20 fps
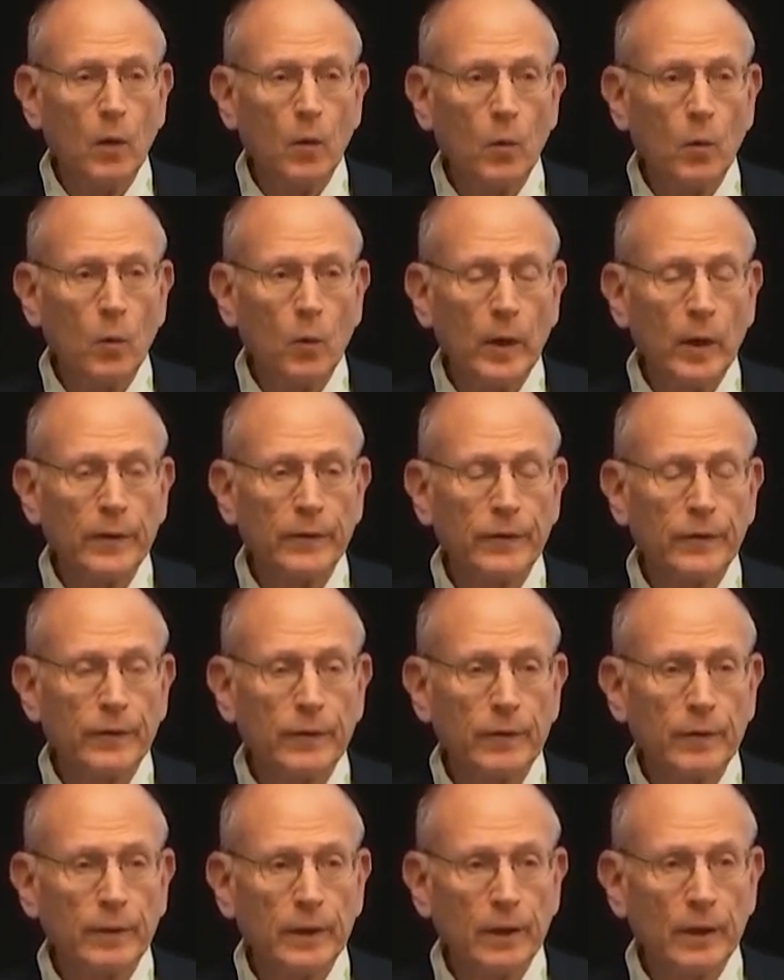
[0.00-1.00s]
with
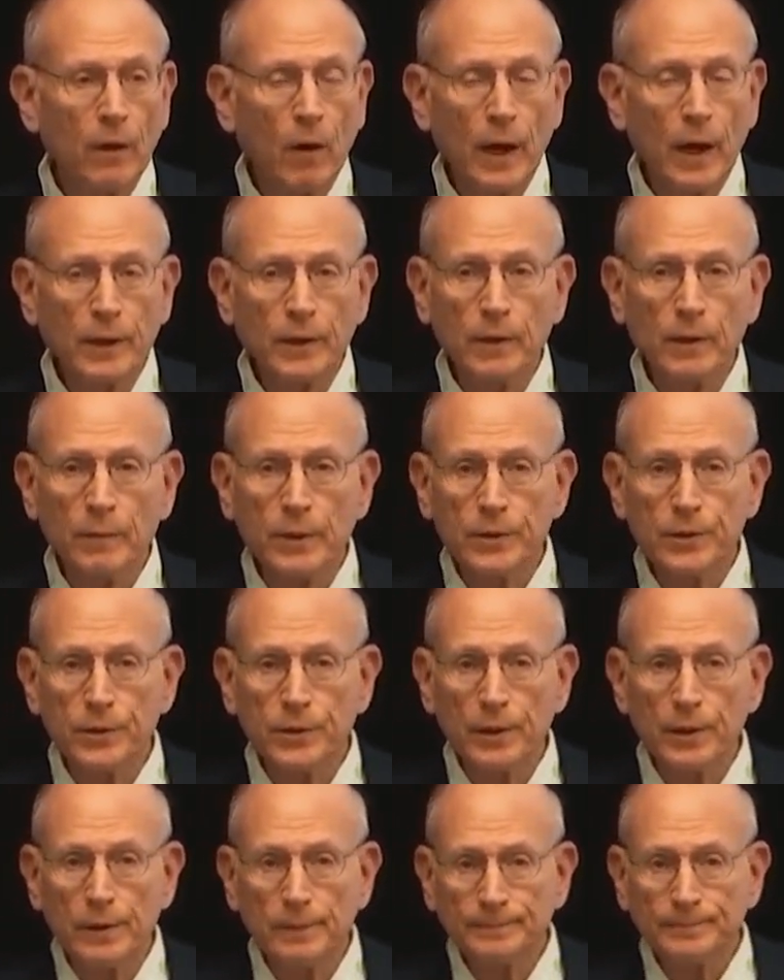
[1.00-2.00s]
the art
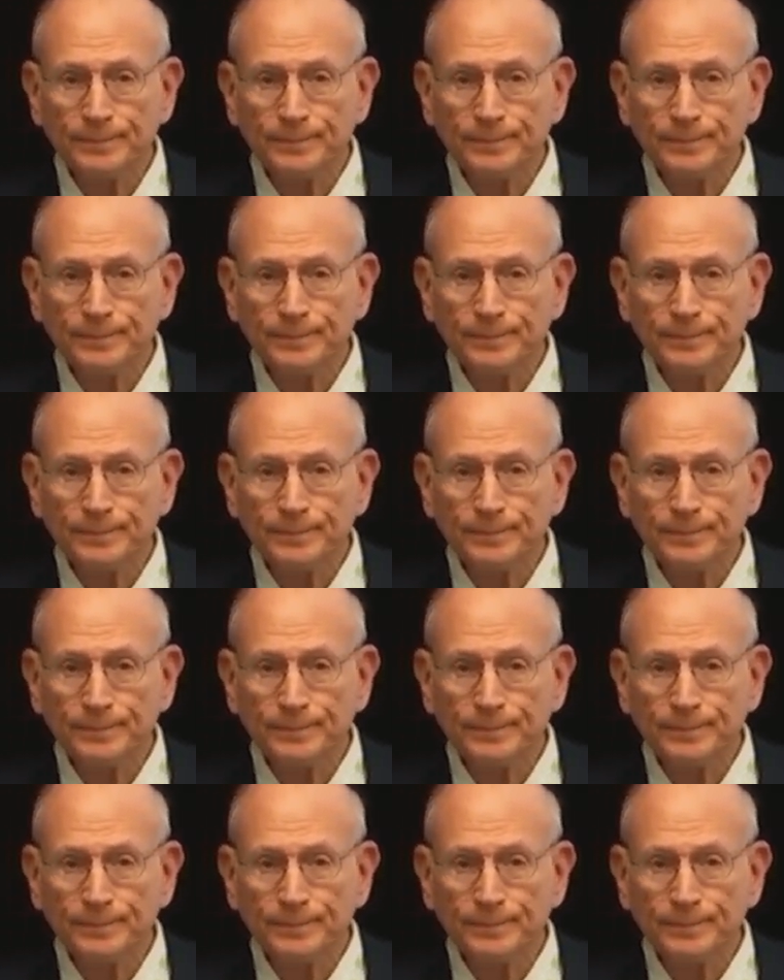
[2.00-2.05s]
commissioner,